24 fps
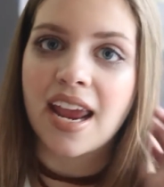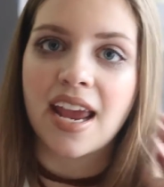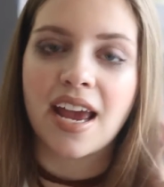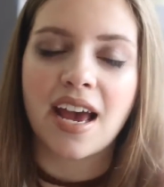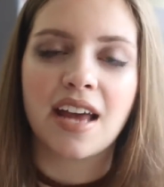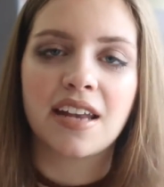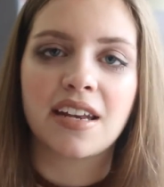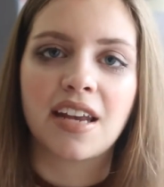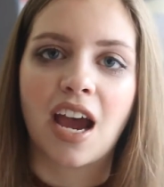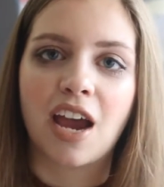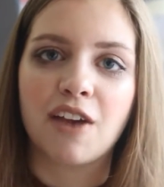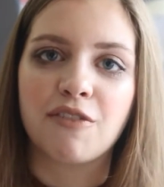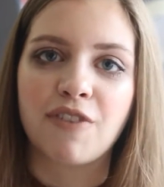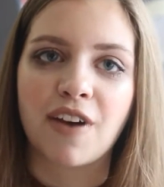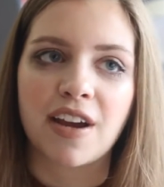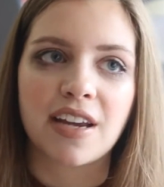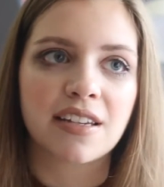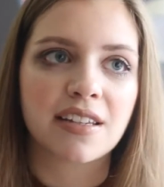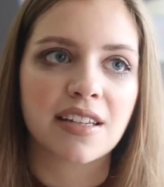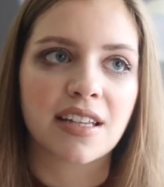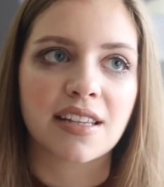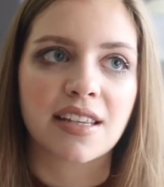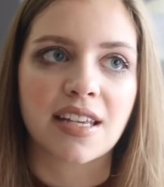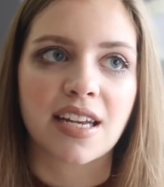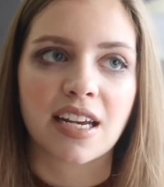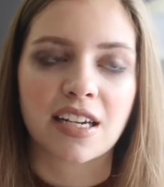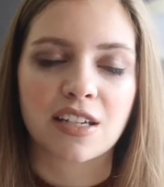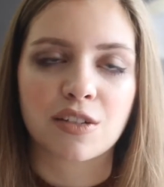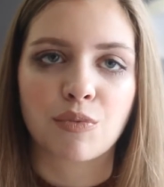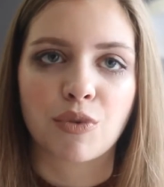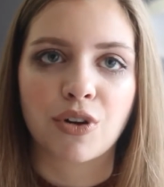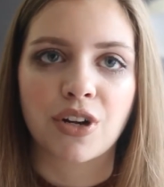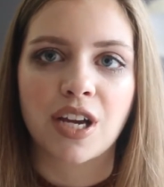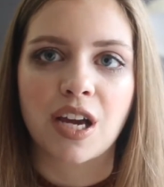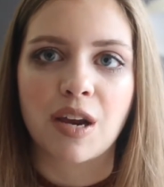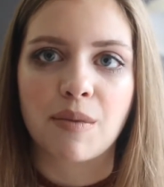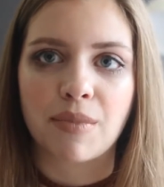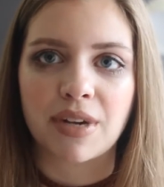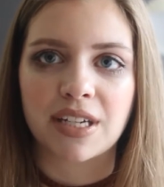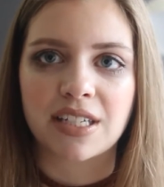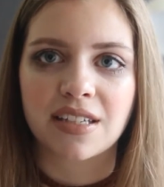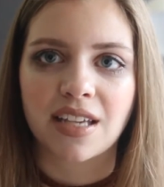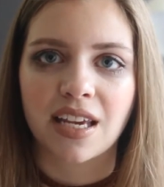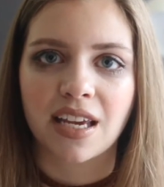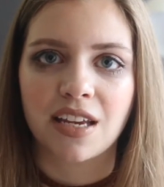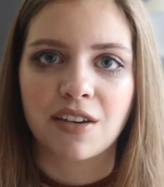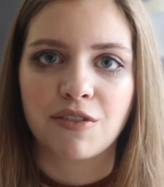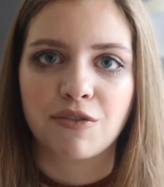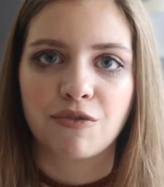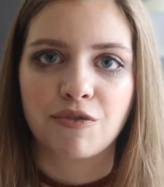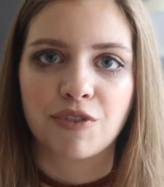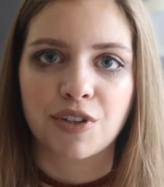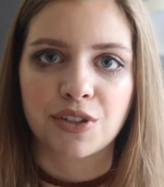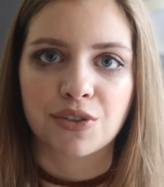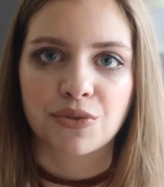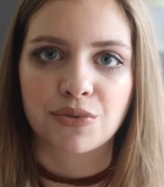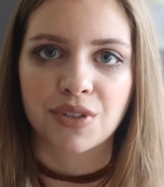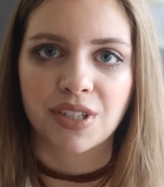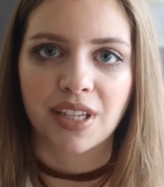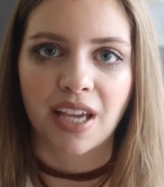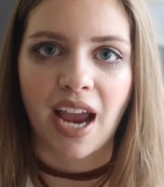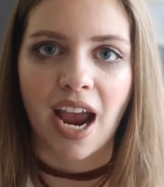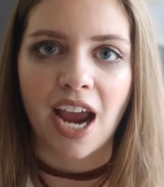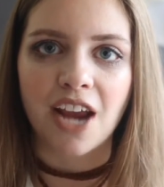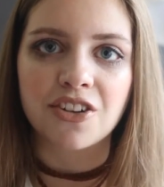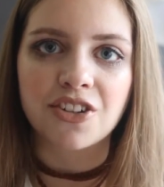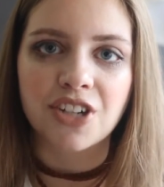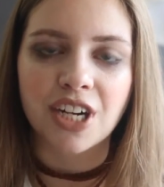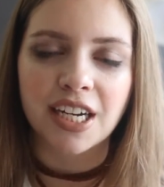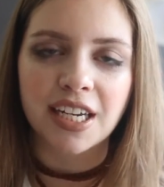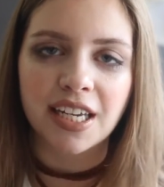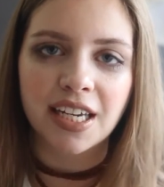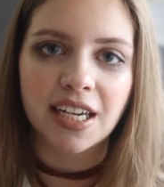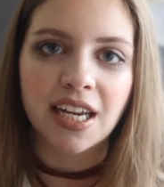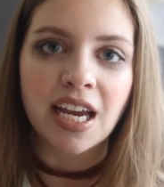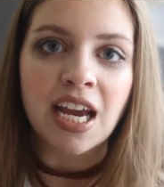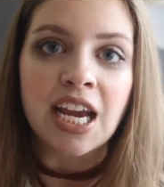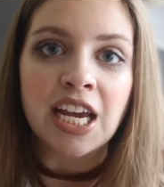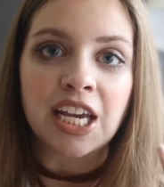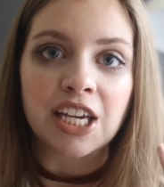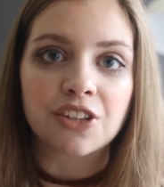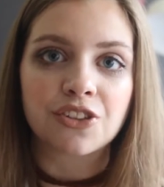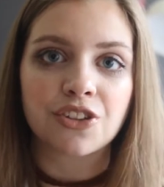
and I find that the next morning my skin feels really hydrated.